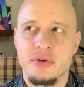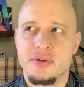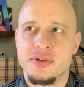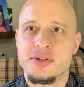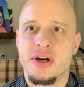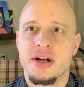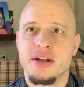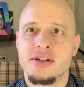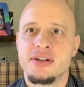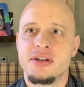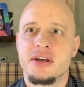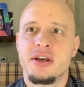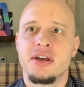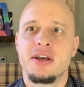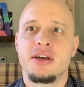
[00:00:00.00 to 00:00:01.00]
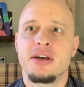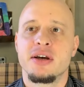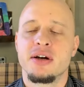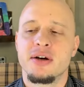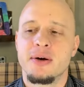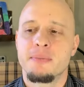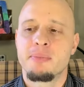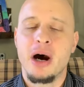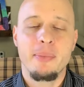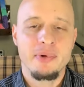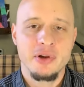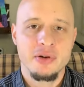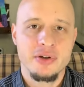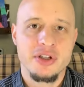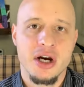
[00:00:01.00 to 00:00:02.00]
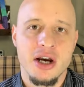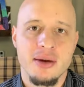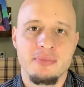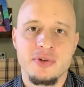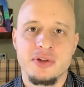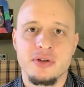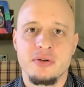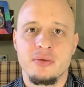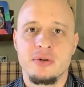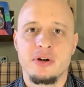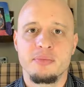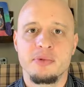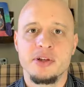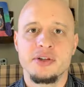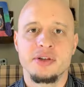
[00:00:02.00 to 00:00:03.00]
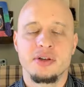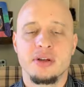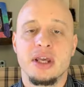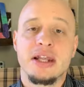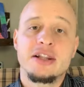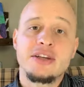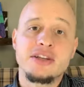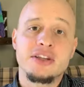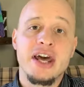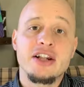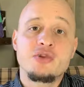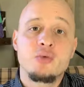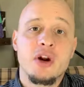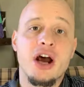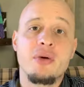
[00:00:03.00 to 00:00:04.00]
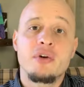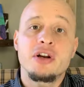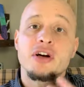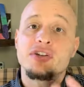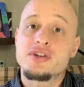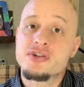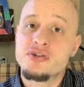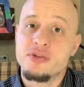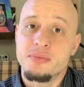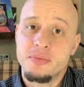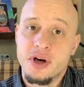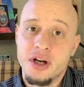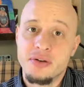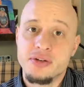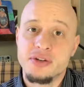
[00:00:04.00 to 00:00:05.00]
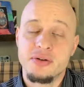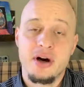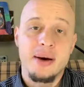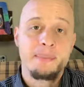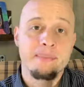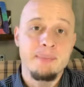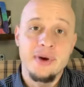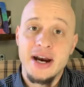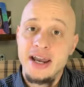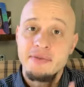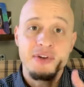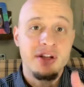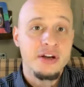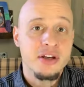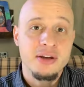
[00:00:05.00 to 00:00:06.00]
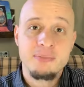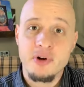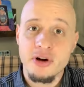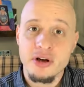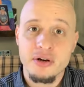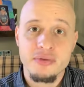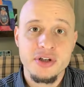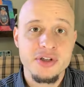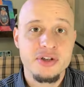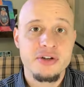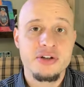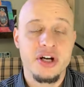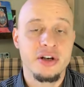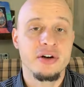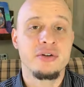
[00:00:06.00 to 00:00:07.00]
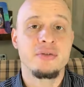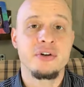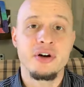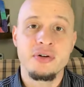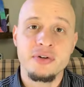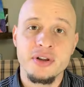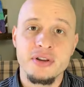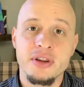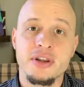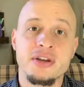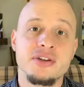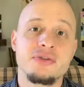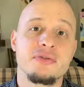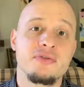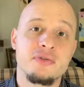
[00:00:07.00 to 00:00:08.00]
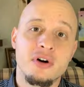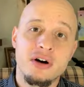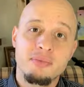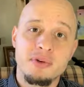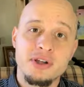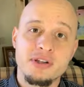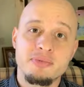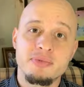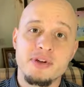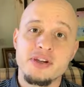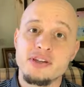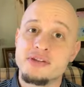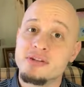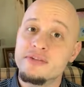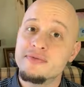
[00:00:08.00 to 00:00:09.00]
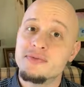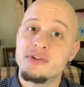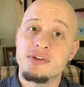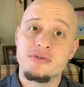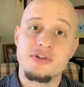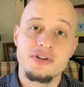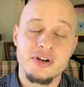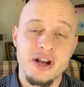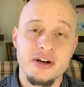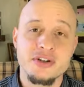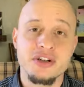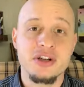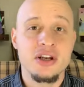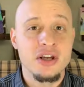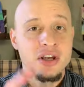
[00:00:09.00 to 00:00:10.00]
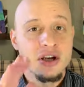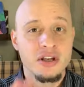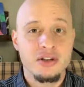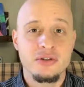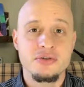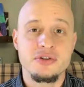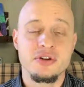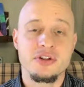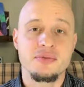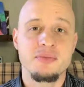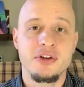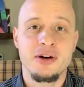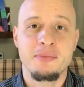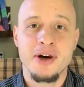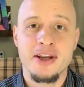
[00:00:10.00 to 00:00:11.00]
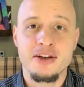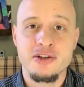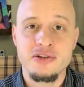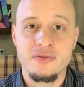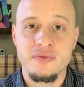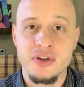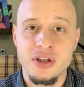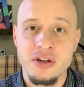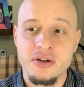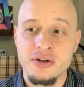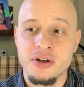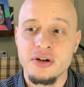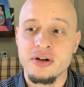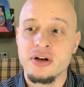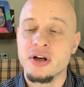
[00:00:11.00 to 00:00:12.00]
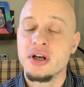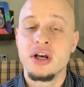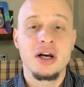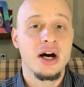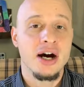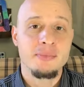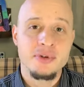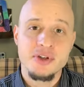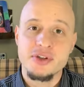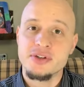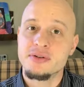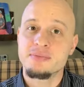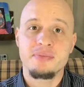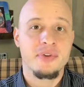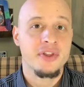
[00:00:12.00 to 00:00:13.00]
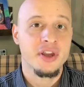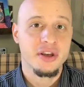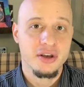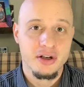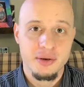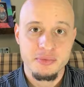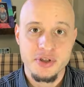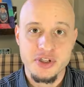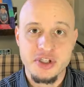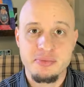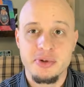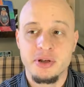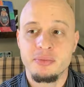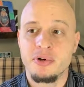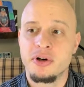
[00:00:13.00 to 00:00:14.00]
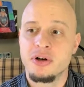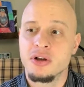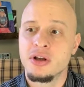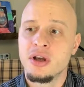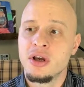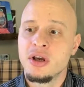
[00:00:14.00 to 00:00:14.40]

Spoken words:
It's not as a popular time to order pizza. At least that's what I would assume, right? So I haven't done any market research. I don't know anything. So if you are a pizza place looking for a new strategy, don't judge me on my initial video here. I'm just thinking. I'm just spitballing.